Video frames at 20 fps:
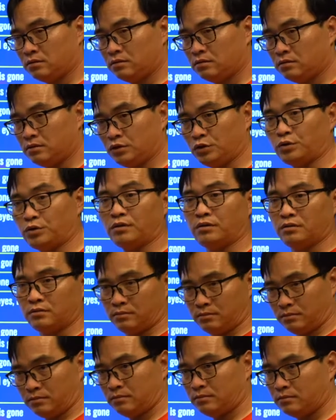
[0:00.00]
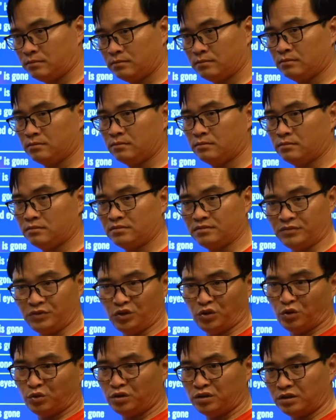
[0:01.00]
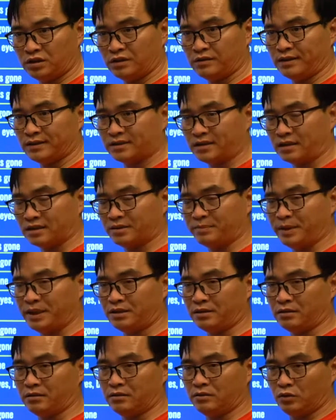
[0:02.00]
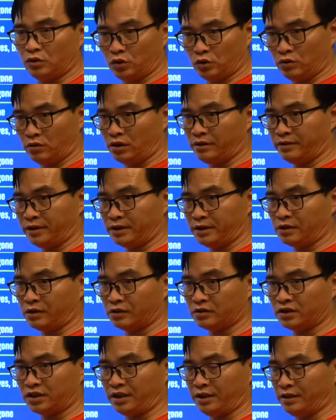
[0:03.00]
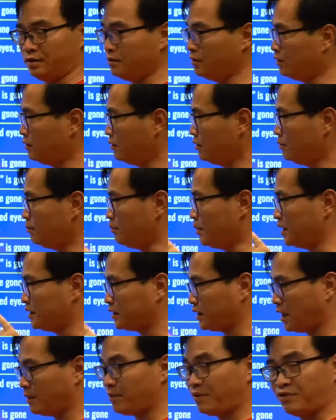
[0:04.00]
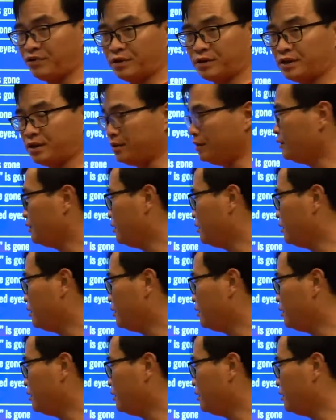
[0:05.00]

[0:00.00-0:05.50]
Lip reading: Sure, no serious constipation, no liver detox here, but heavy 40